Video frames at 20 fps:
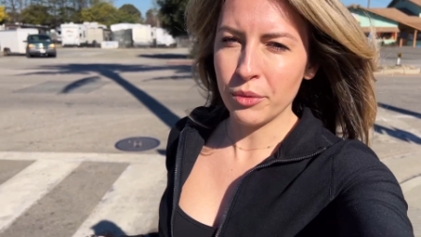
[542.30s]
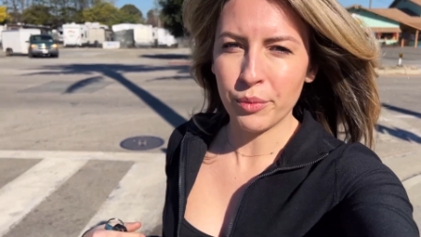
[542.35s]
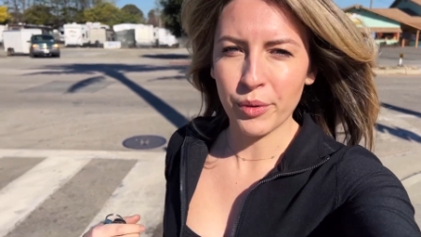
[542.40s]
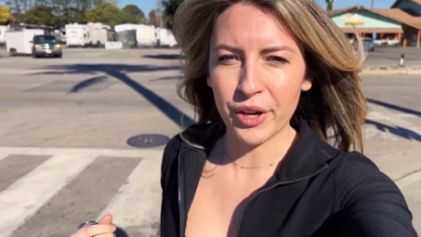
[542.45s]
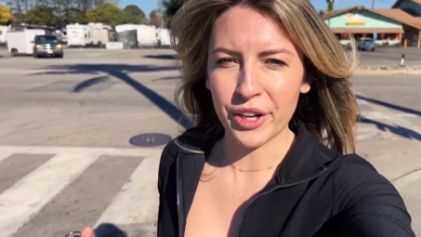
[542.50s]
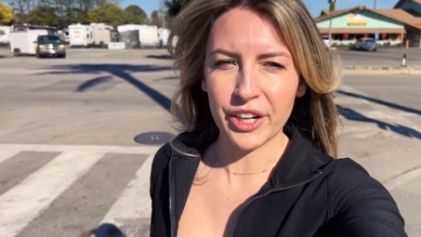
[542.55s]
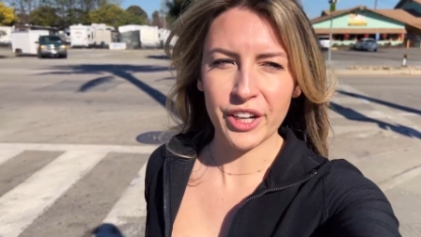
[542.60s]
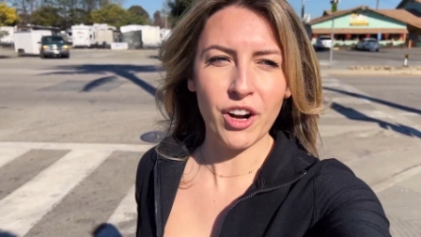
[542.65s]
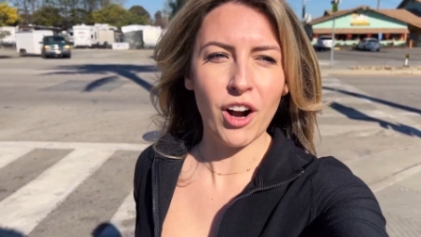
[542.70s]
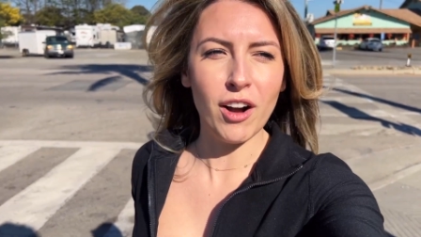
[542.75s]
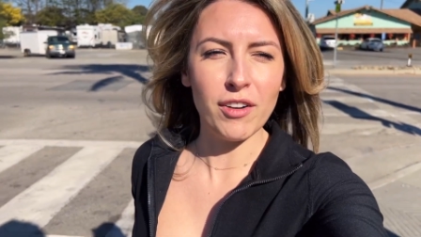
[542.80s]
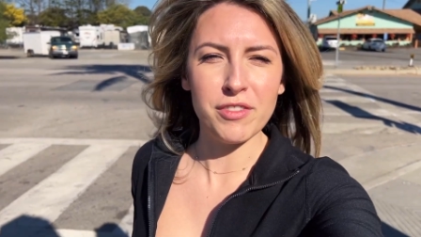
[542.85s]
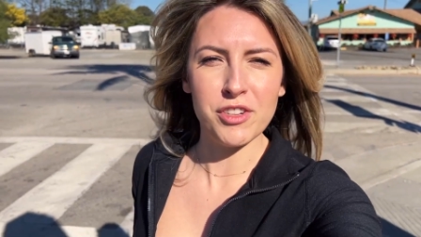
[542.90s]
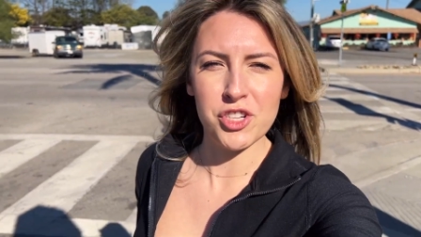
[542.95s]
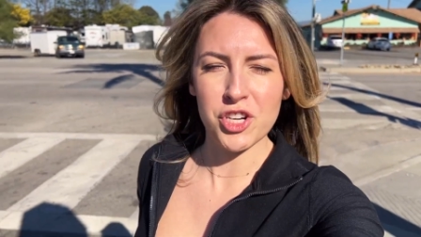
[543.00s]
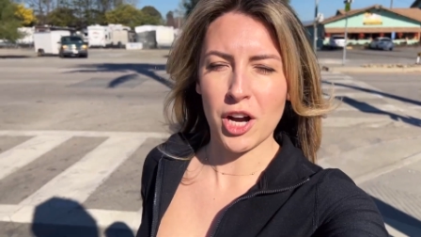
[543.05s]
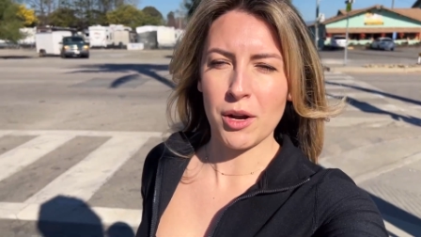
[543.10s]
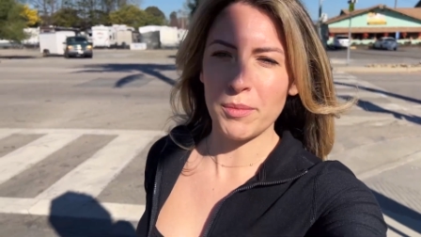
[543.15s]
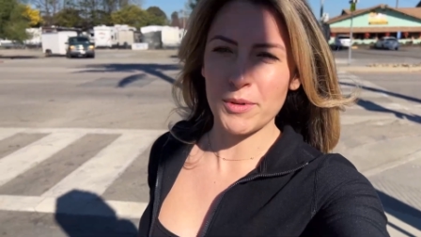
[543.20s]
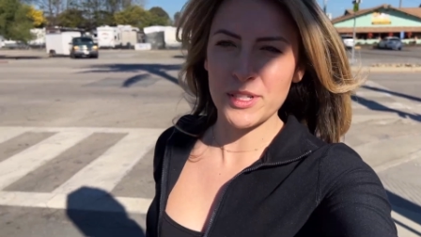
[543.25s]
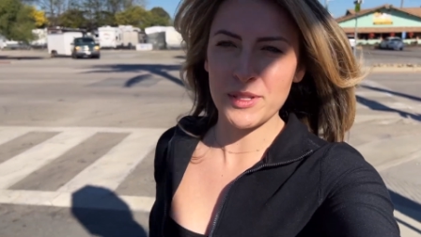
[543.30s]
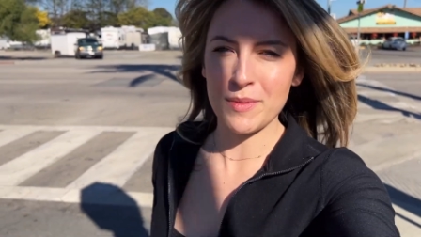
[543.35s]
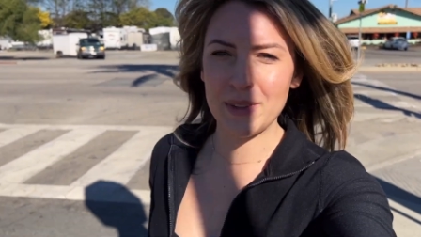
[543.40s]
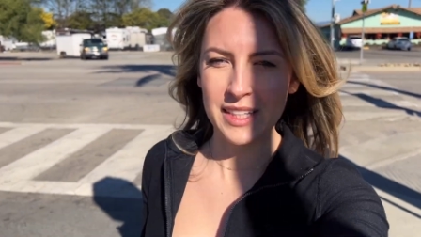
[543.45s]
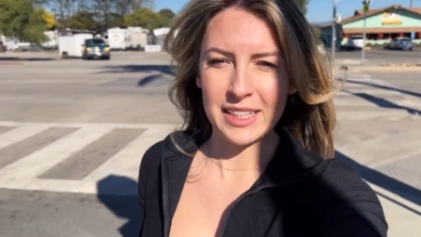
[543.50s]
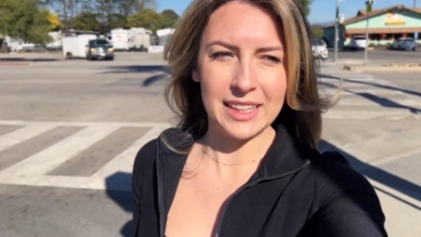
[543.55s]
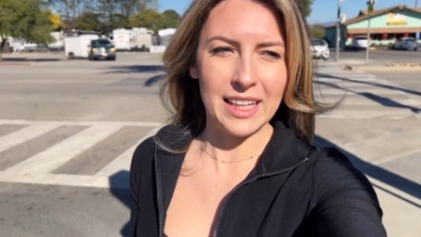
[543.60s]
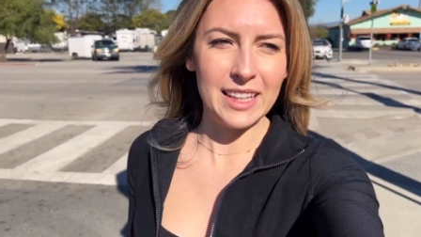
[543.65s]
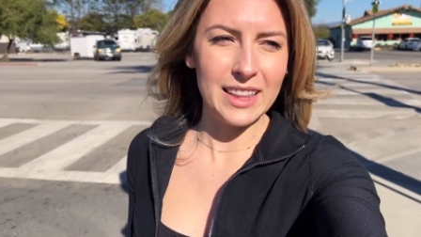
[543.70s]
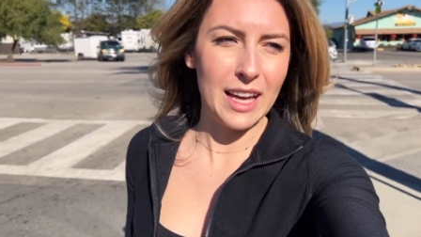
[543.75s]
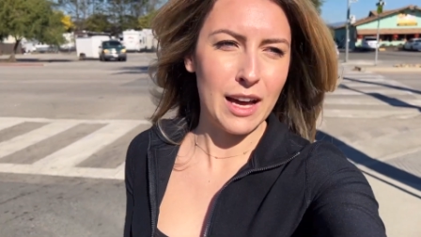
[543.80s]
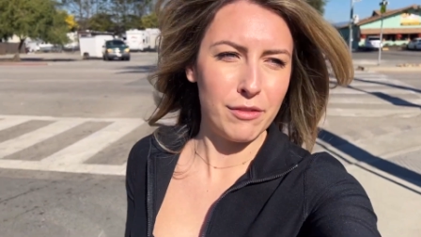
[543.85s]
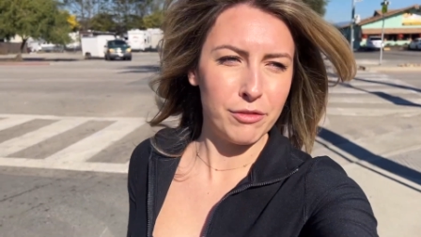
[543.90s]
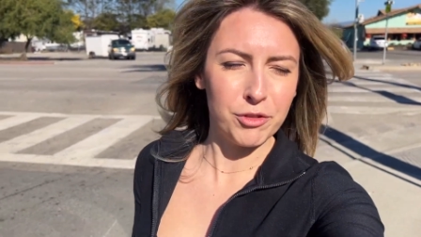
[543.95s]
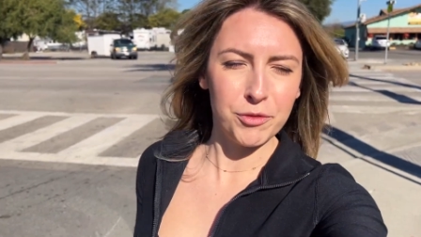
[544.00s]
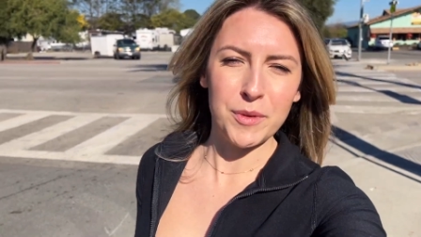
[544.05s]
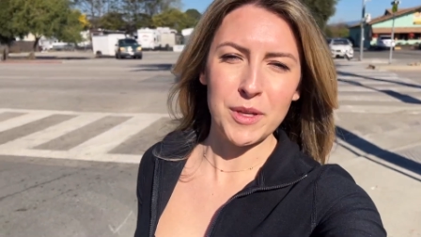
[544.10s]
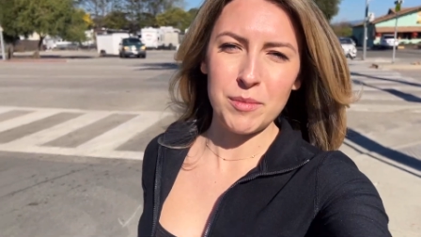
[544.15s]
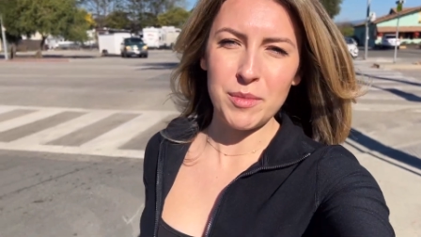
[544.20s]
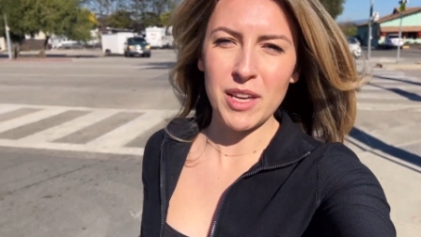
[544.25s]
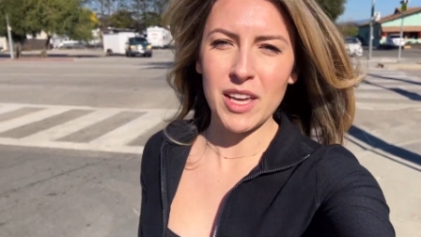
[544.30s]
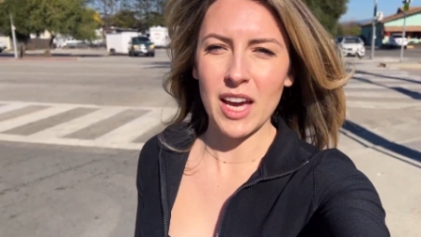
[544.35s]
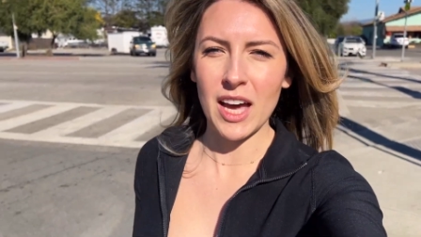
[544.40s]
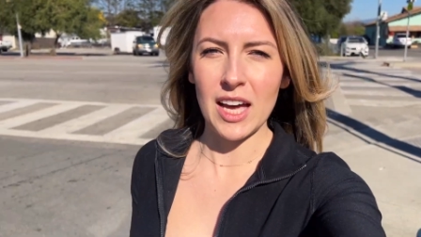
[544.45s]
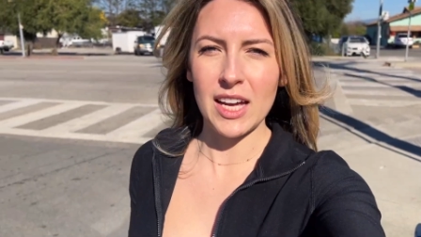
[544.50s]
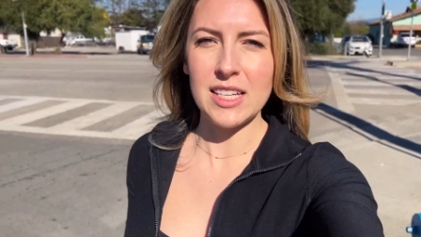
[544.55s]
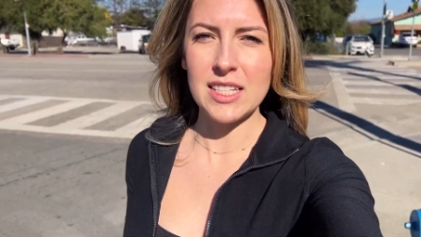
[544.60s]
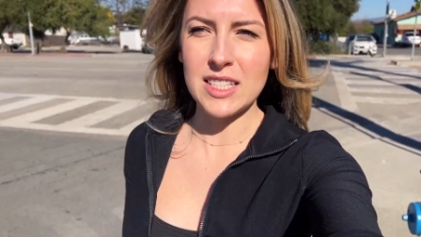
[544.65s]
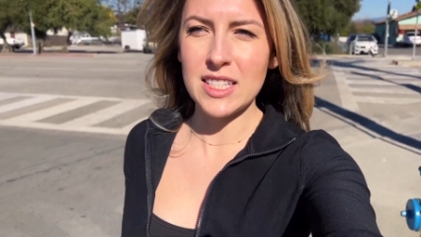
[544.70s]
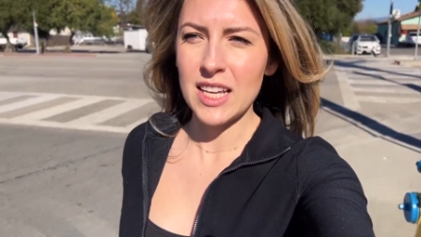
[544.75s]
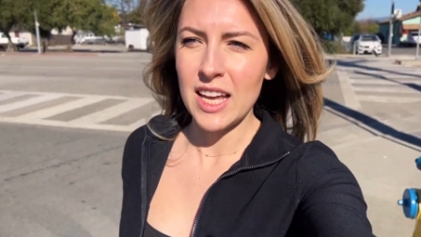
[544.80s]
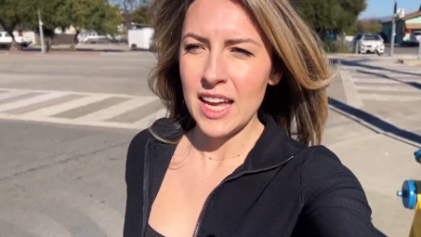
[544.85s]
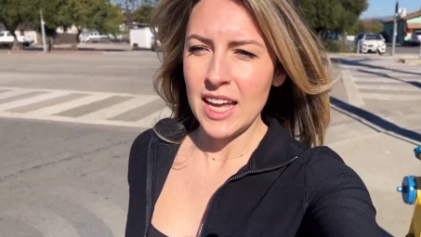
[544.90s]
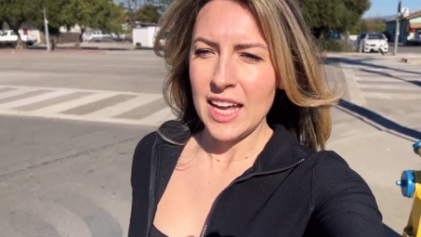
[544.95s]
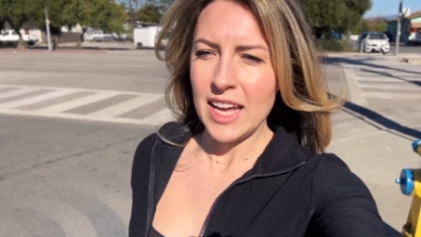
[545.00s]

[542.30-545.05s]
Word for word: work at a coffee shop or something like that for me because